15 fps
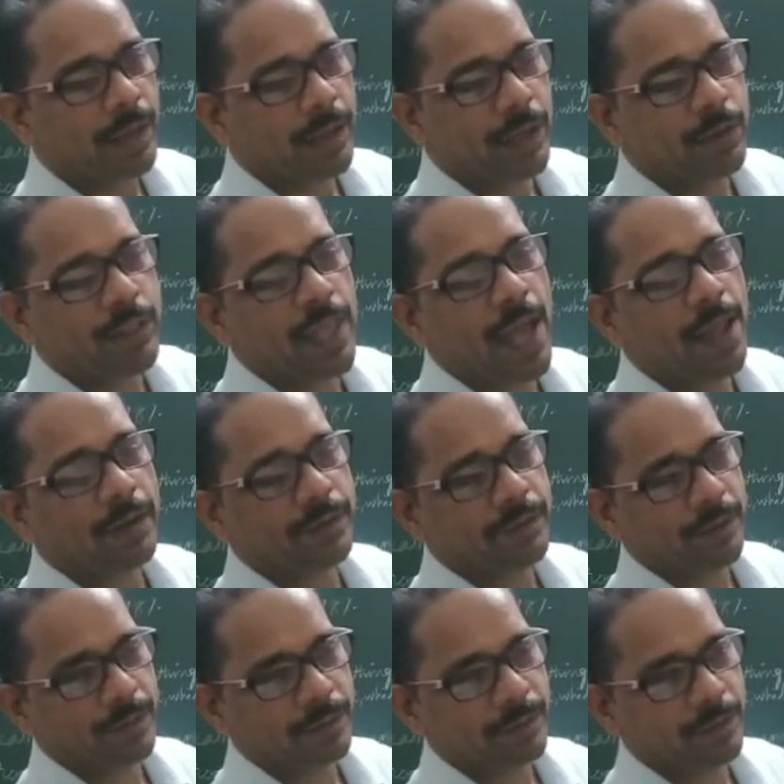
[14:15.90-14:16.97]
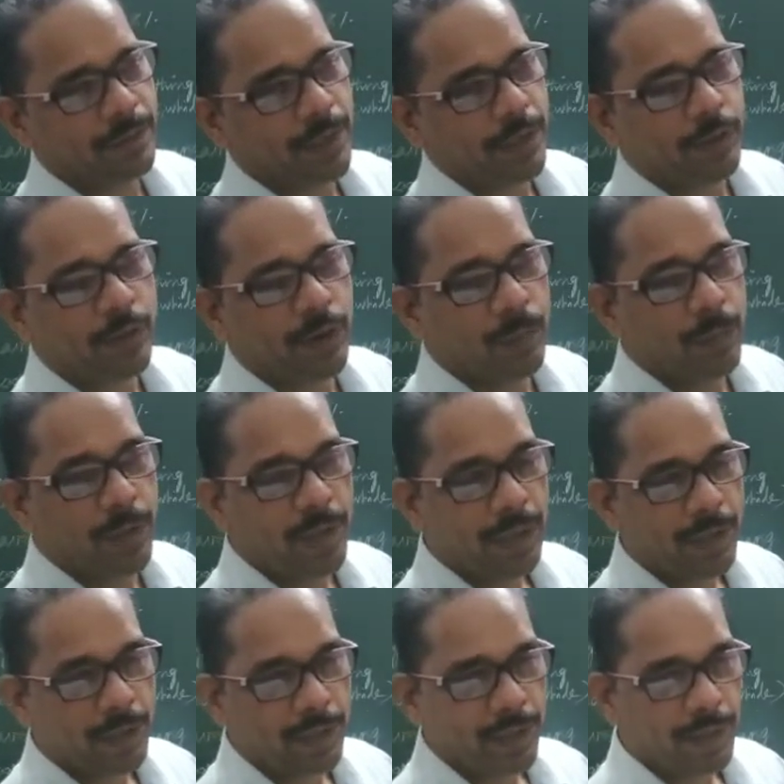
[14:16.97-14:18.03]
give the answer. It could
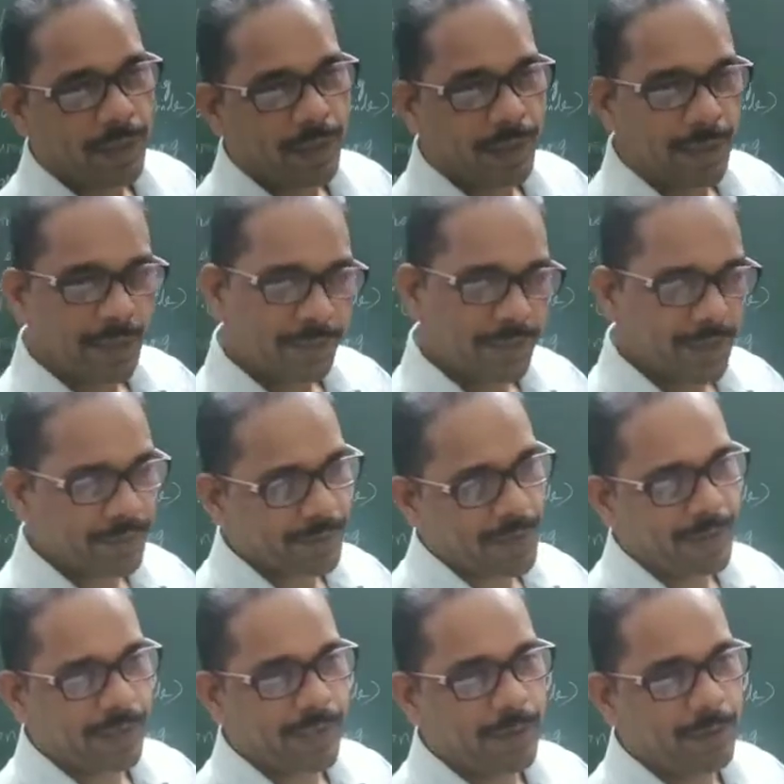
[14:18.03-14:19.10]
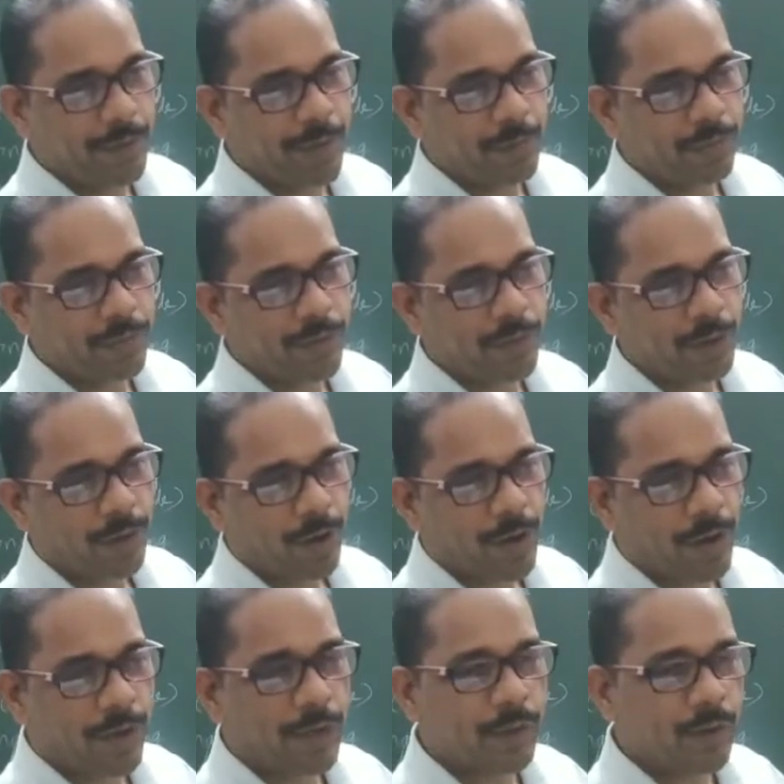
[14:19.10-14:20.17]
be, yes, I shall give lift,
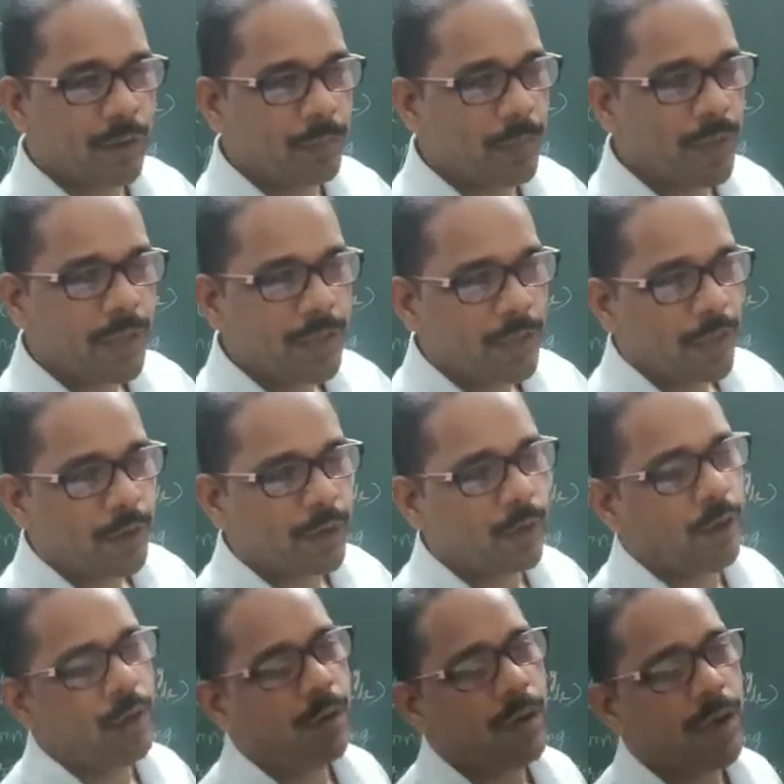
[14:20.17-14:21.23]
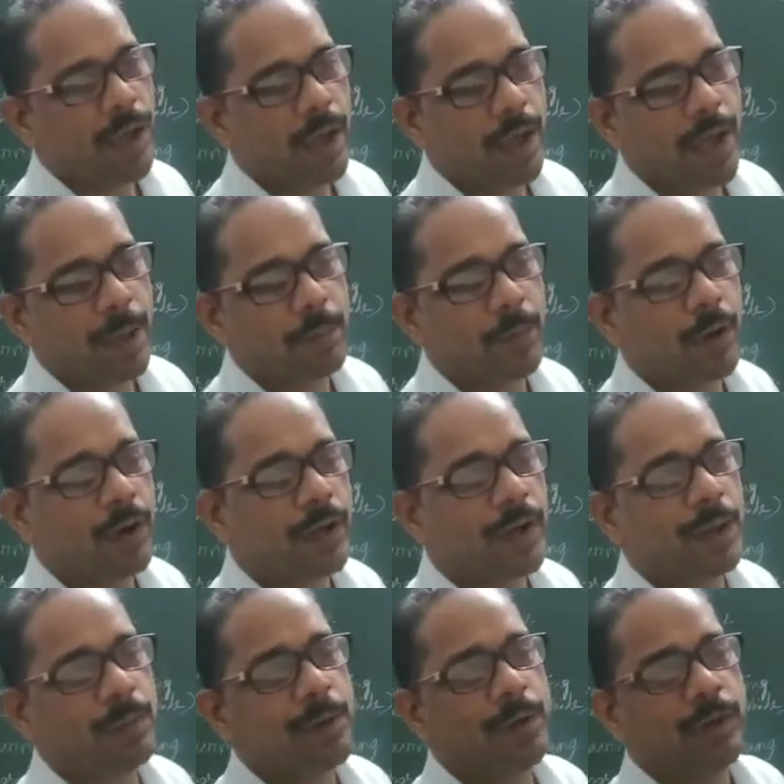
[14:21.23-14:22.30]
or it could be, no, I am not
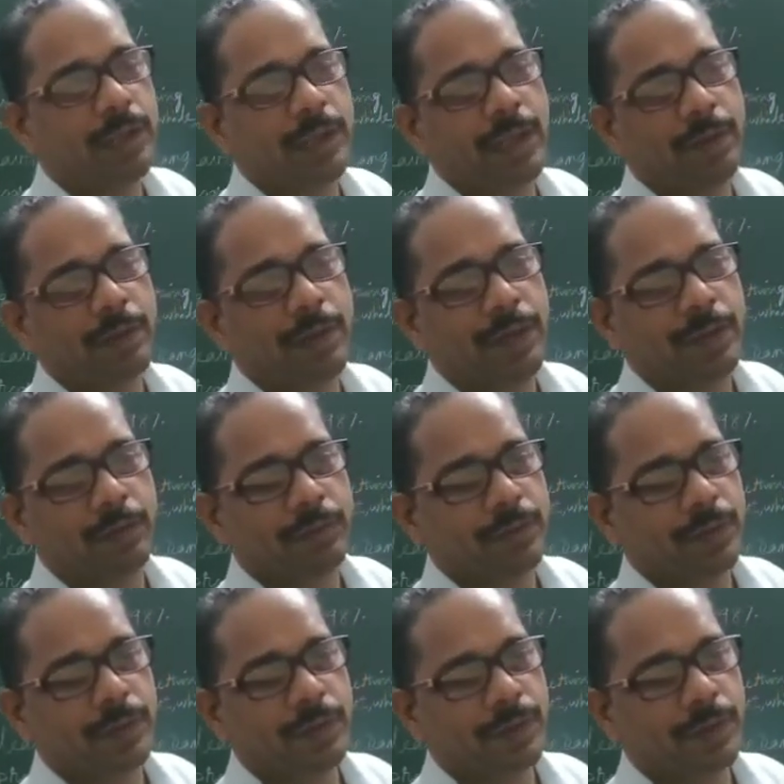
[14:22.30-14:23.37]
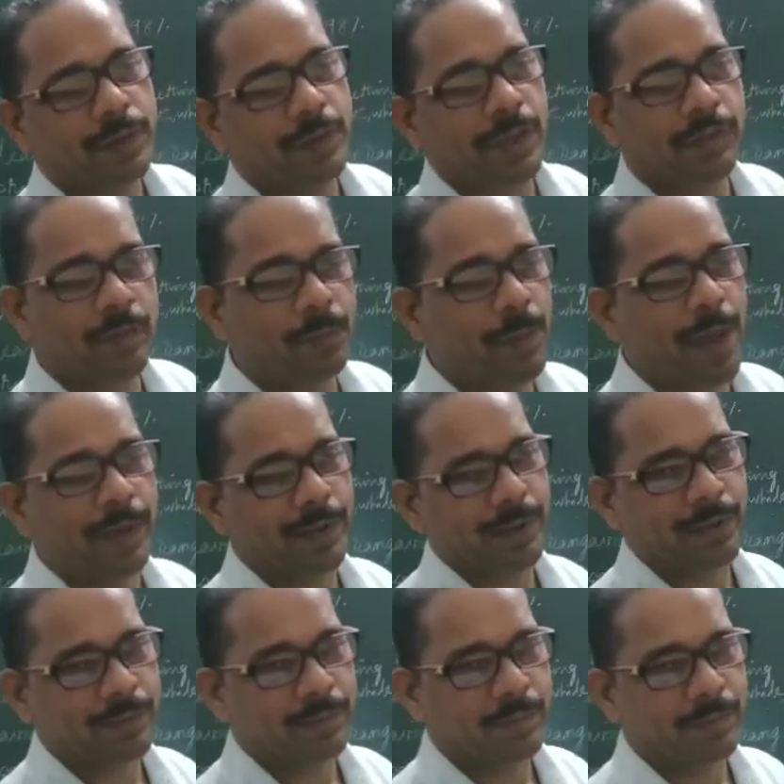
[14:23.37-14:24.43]
able to give a lift. Doesn't
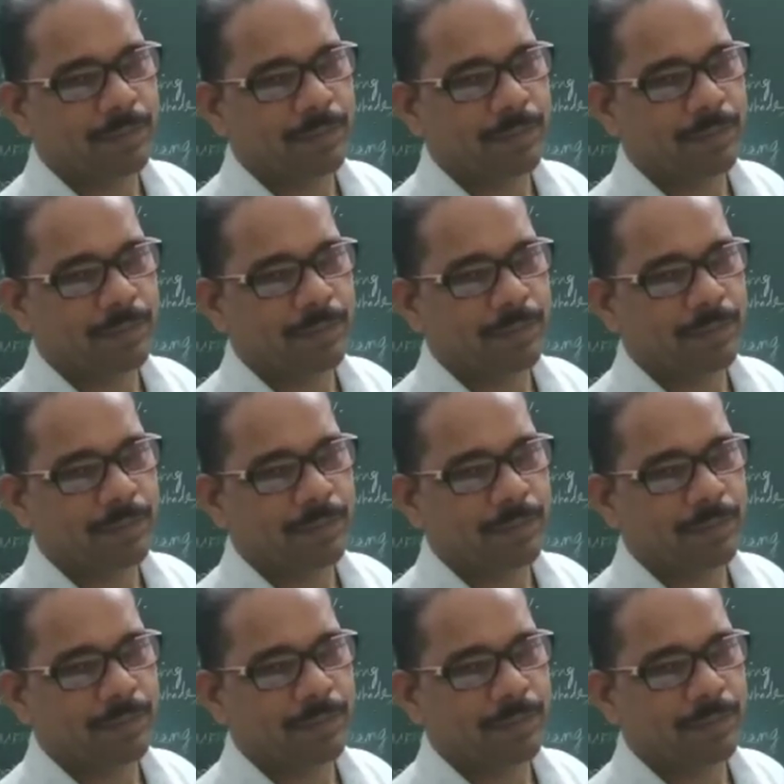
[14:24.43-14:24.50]
matter.